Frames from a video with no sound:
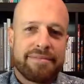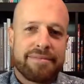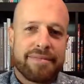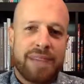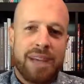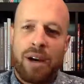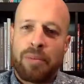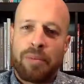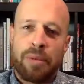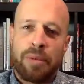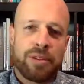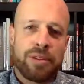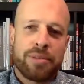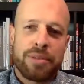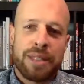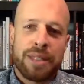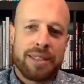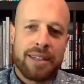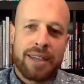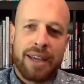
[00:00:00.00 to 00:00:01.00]
I hope YouTube
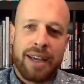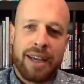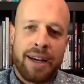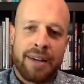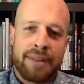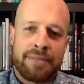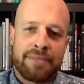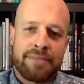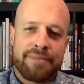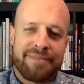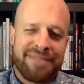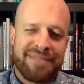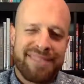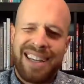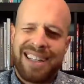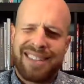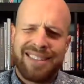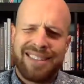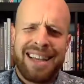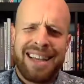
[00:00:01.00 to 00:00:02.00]
doesn't care.
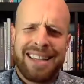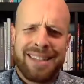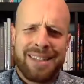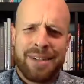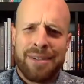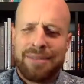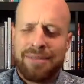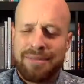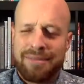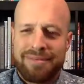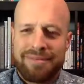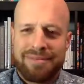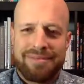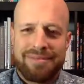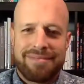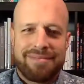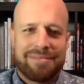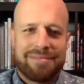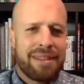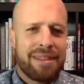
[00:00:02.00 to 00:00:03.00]
They don't.
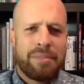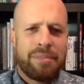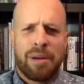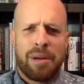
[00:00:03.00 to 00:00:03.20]
It's